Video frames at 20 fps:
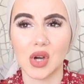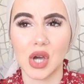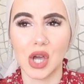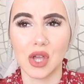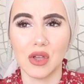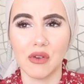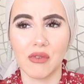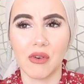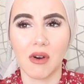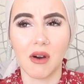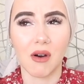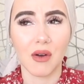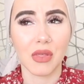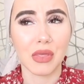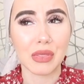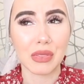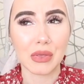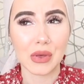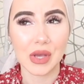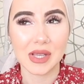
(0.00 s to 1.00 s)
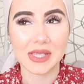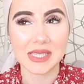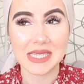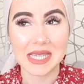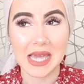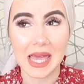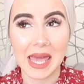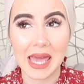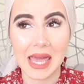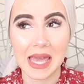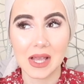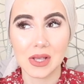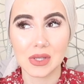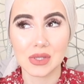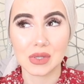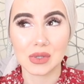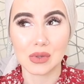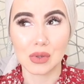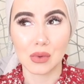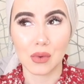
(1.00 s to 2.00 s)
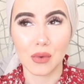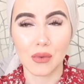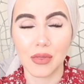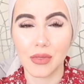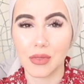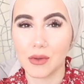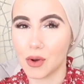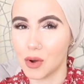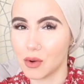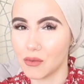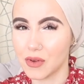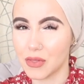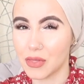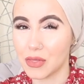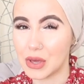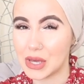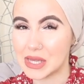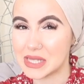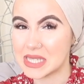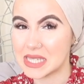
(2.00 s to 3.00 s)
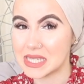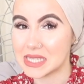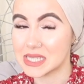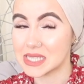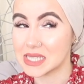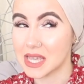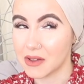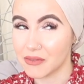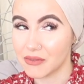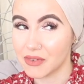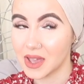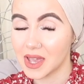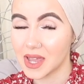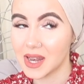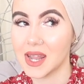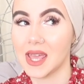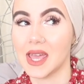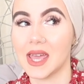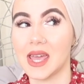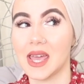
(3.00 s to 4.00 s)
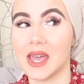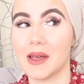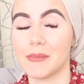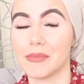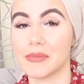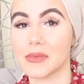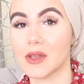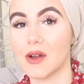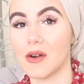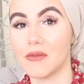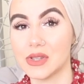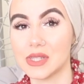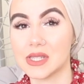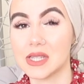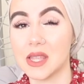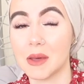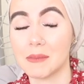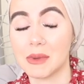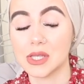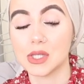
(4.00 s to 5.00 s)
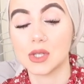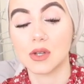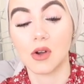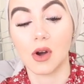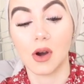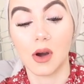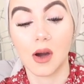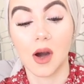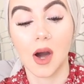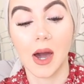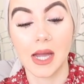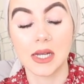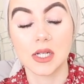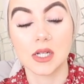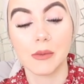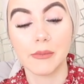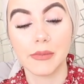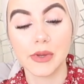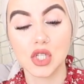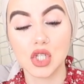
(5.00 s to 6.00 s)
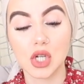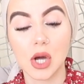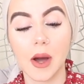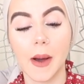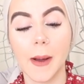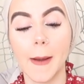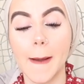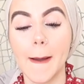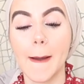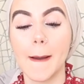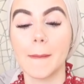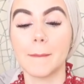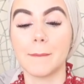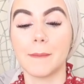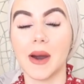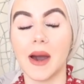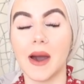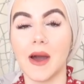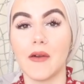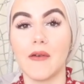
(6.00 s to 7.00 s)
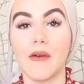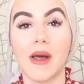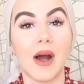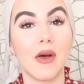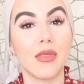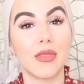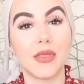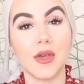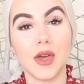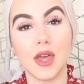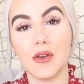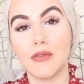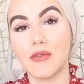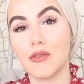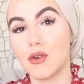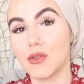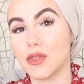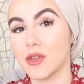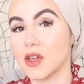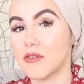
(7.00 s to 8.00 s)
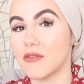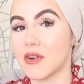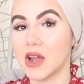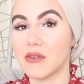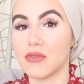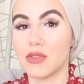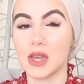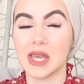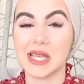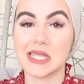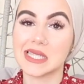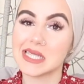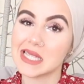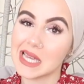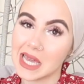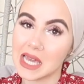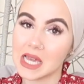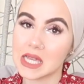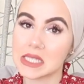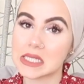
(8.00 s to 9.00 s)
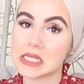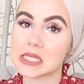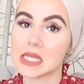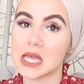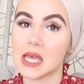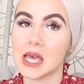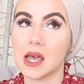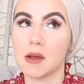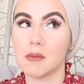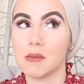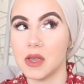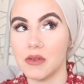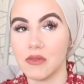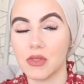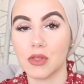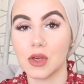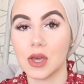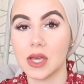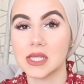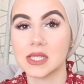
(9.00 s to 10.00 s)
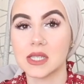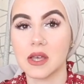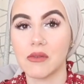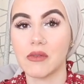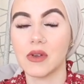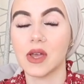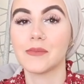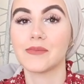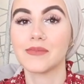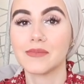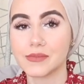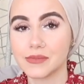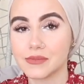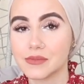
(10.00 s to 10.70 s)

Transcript: over 38 or over 37 and um, obviously that means you've got a higher temperature but around 34 35 36 um, even 37